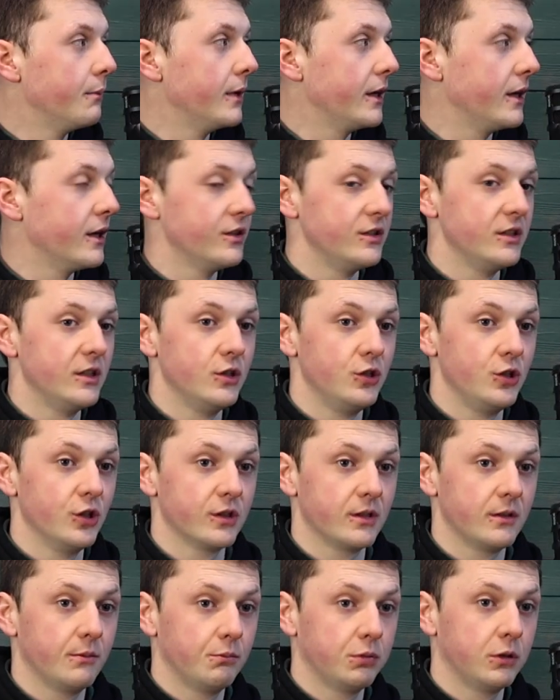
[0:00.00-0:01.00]
because you
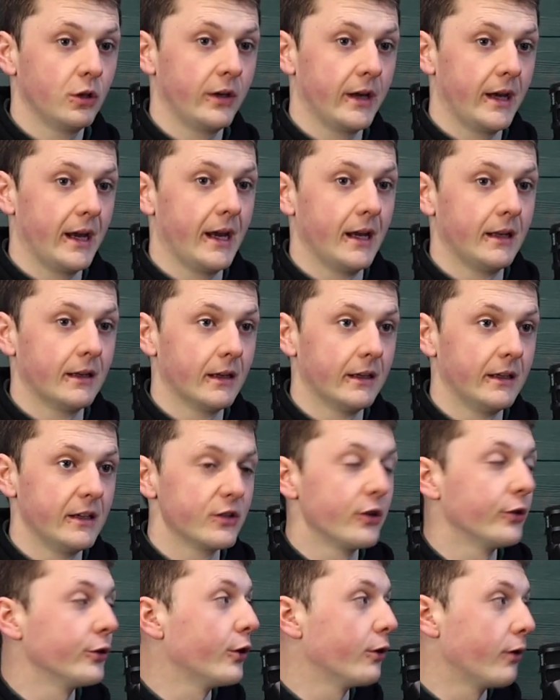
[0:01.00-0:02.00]
just plug it in and
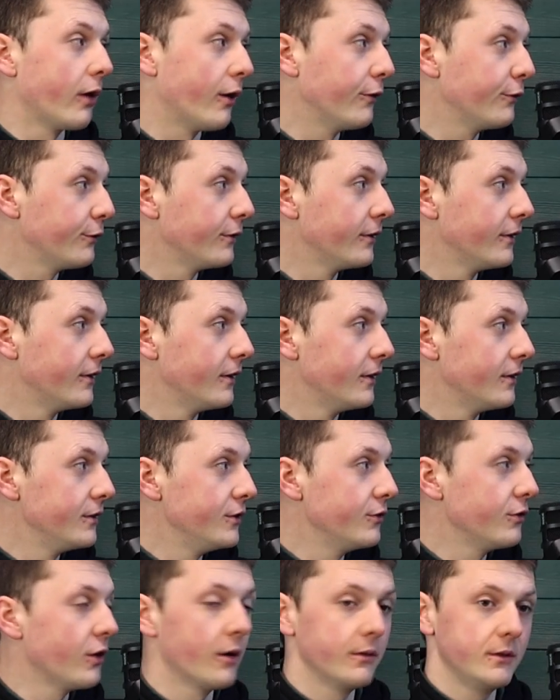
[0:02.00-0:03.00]
it's on or off.
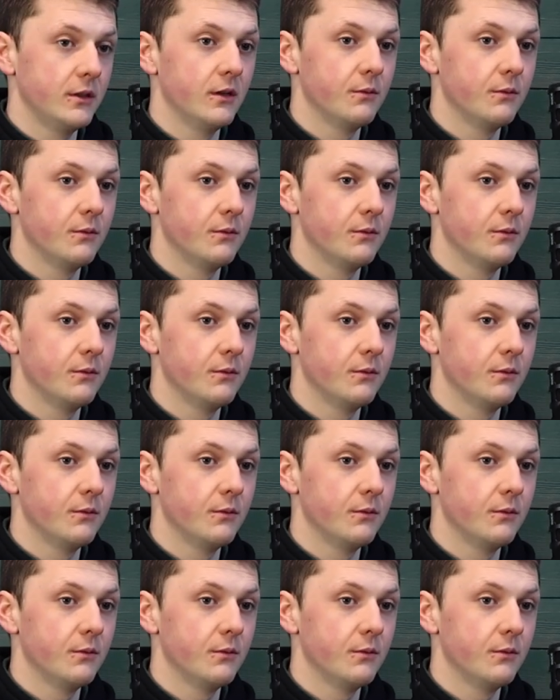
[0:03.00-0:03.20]
You've got